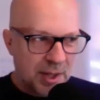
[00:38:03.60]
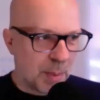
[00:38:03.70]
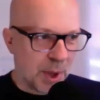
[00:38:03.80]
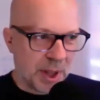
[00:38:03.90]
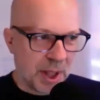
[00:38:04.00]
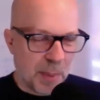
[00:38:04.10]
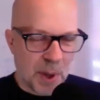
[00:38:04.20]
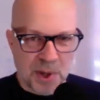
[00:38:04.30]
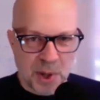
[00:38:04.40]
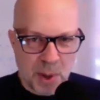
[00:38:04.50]
the brilliant
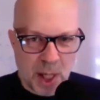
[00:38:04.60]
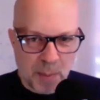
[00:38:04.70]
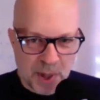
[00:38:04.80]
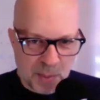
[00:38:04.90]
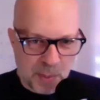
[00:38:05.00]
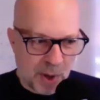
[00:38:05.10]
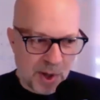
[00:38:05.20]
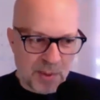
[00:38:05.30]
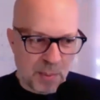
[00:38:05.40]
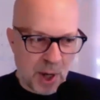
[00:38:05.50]
person who helped us build
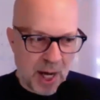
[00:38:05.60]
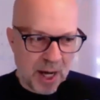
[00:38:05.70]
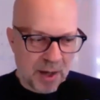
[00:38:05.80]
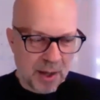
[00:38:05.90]
this brand.